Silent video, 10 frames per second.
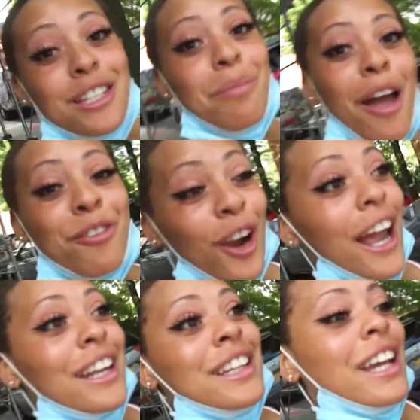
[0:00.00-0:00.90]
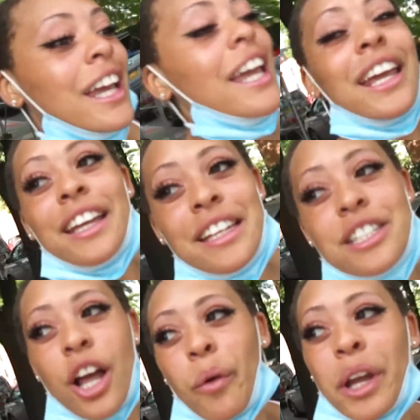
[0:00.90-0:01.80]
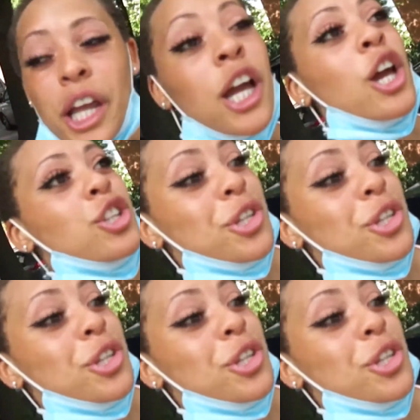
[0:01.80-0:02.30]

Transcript: my friend is going to